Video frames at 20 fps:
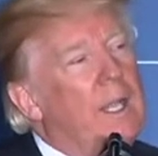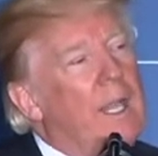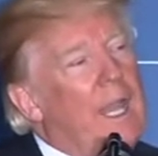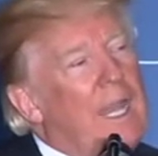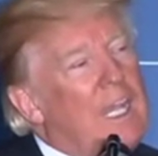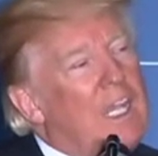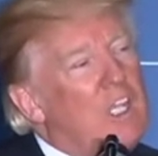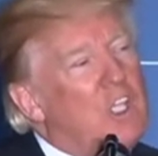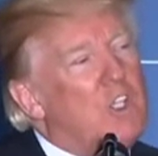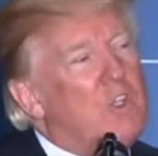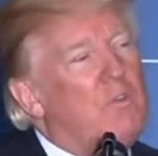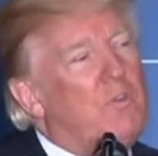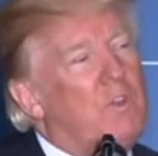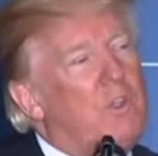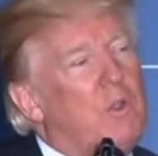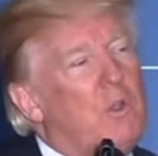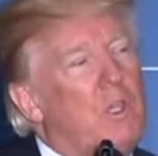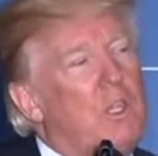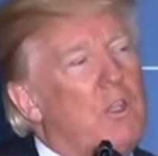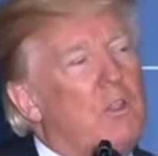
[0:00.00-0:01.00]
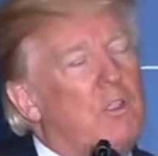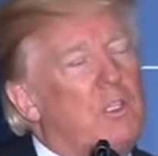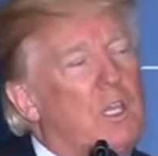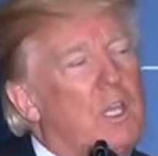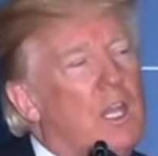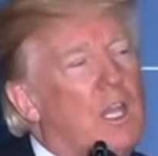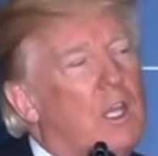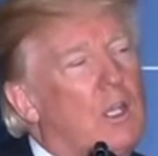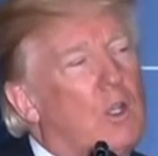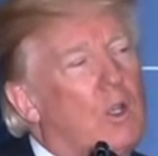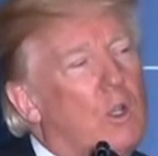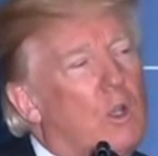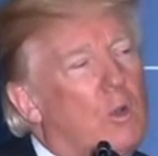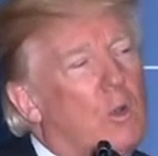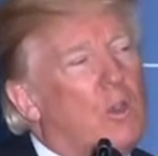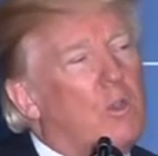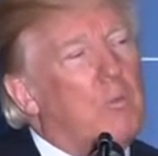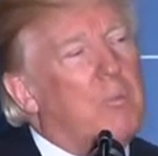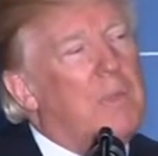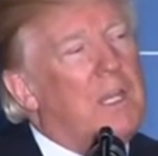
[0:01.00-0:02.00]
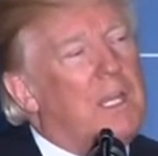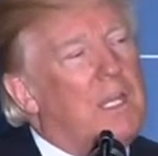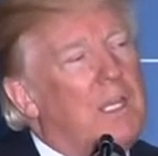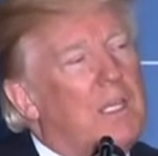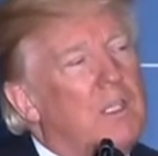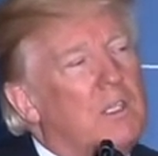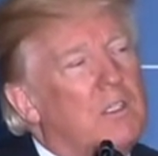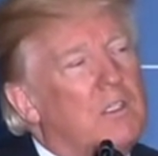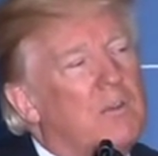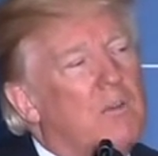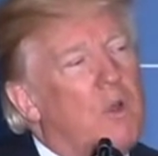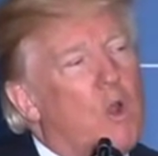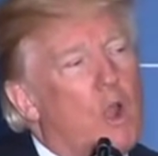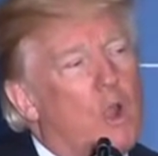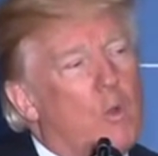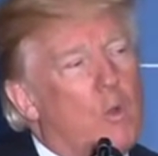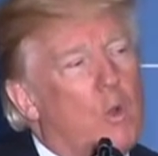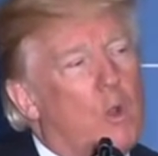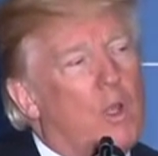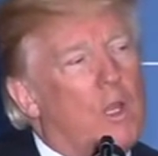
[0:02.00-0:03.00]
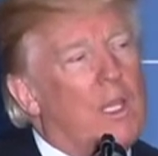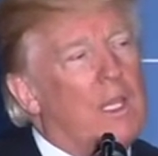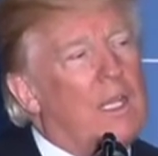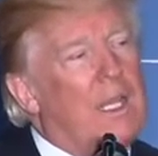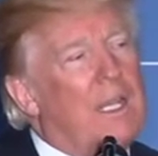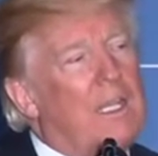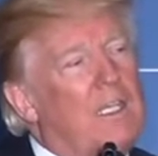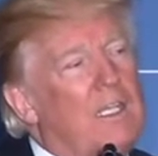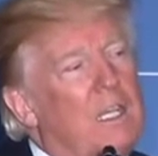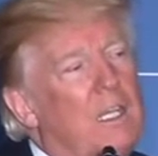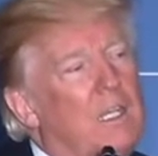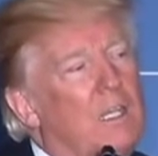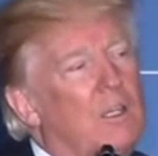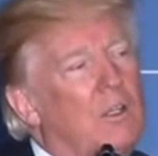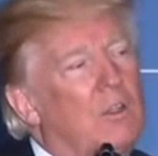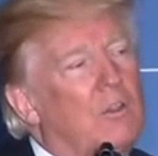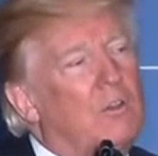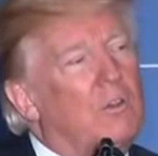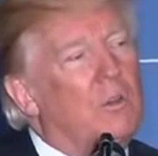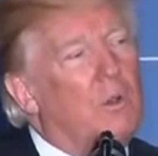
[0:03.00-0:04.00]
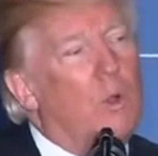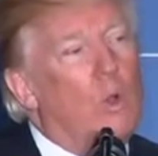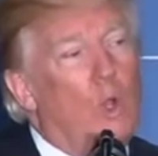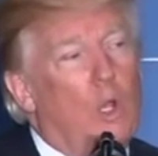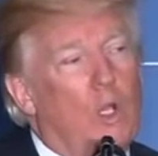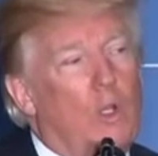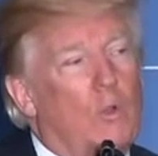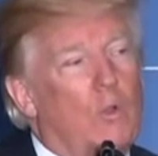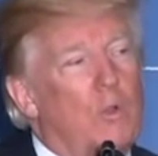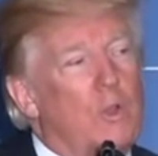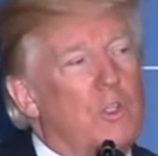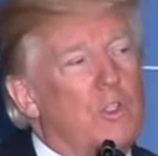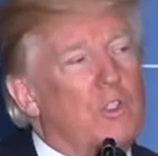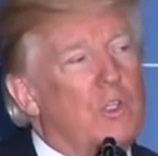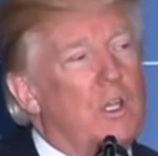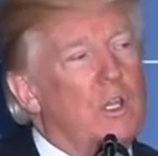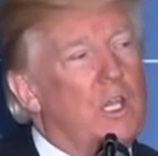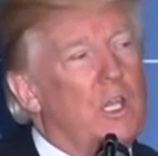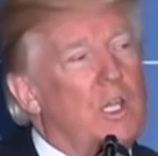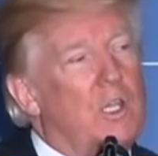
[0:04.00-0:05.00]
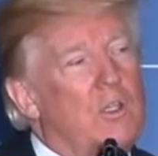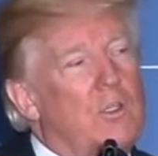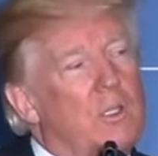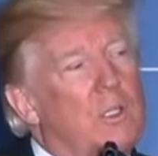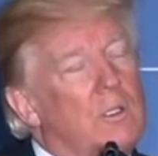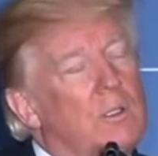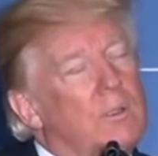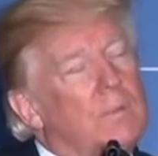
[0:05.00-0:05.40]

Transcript: And each of you here today, along with millions of hardworking Latinos all across our nation,